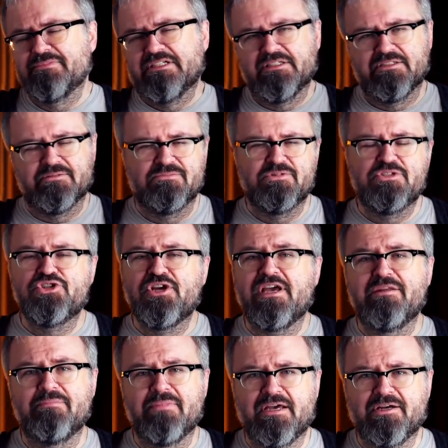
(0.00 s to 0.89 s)
uh,
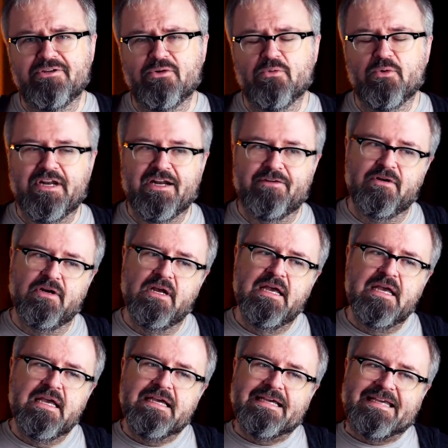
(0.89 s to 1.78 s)
chainmail or whatever,
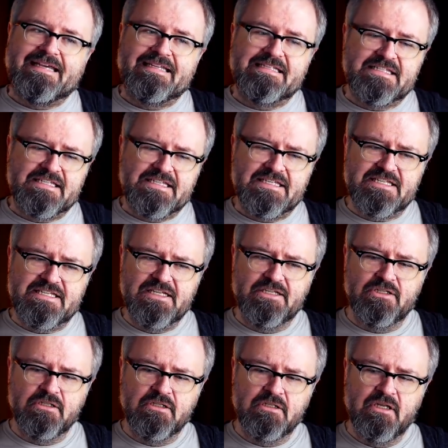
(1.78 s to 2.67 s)
can
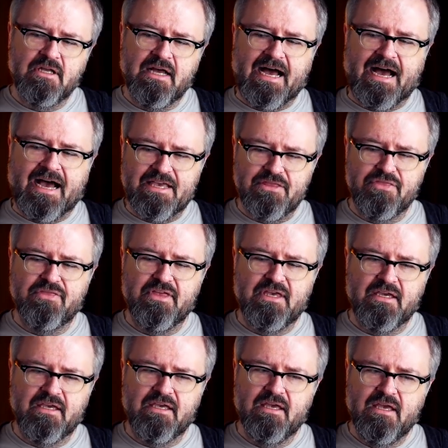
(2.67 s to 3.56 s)
still, I
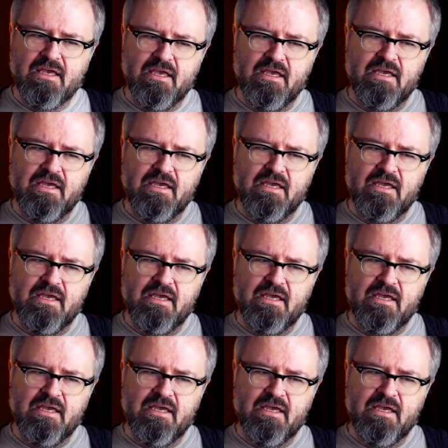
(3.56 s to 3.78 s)
think,